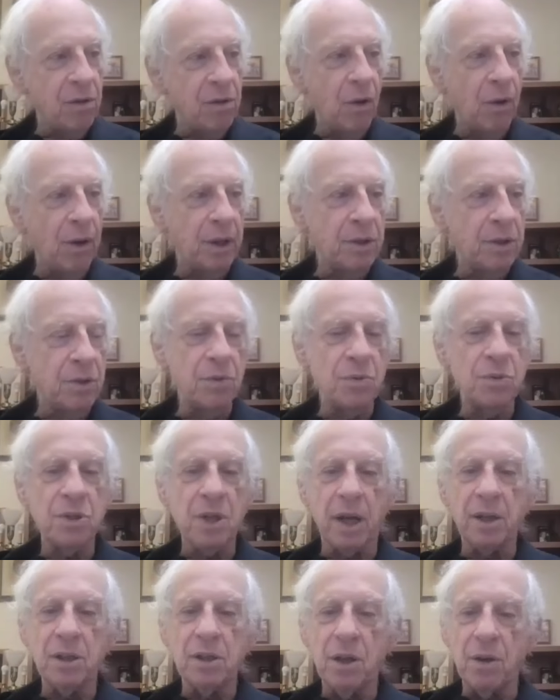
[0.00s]
going to
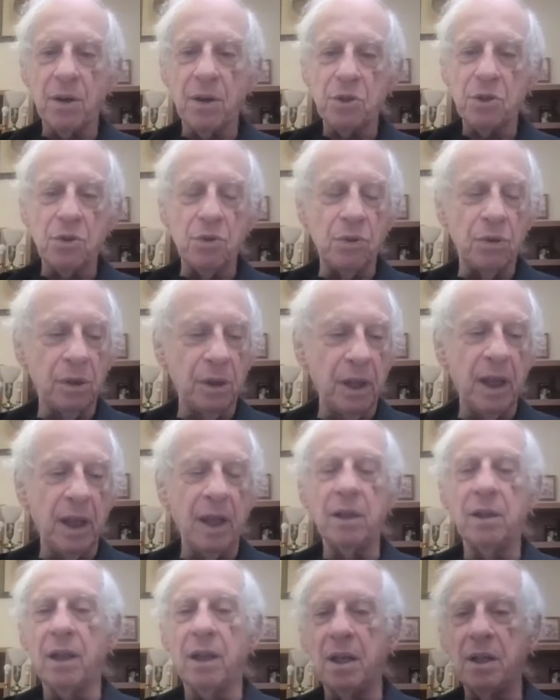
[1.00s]
secondary school
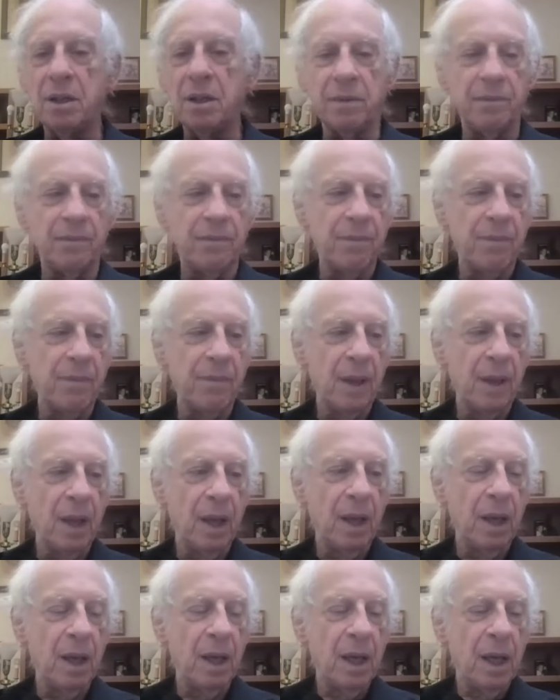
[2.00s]
in London.
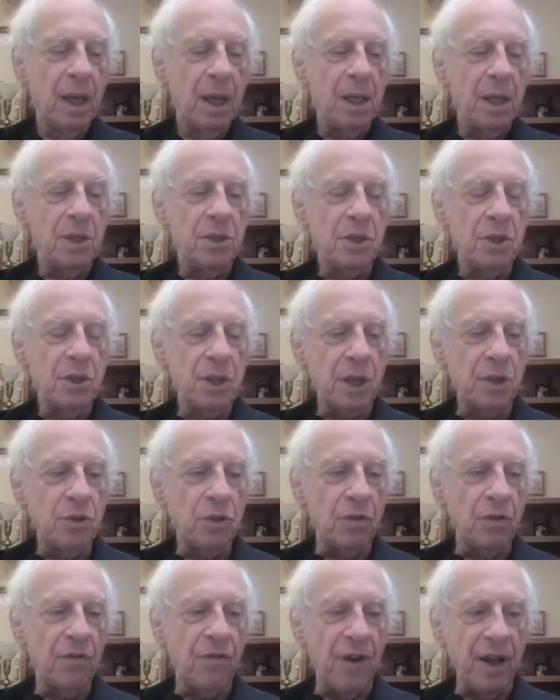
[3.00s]
He says, I
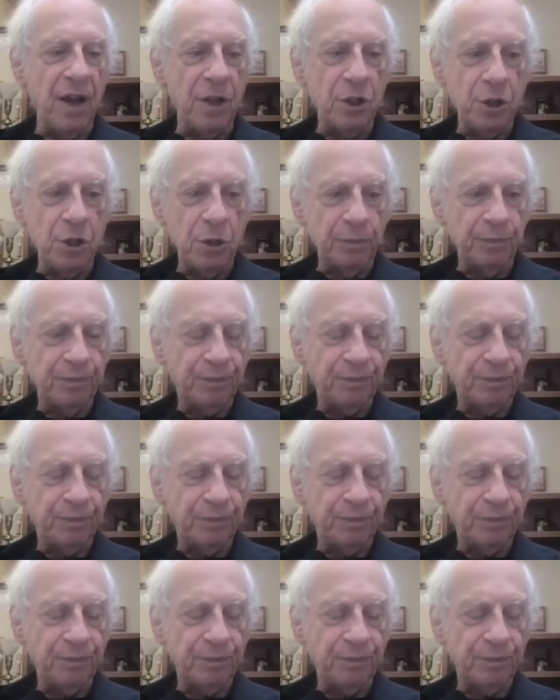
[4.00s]
took French,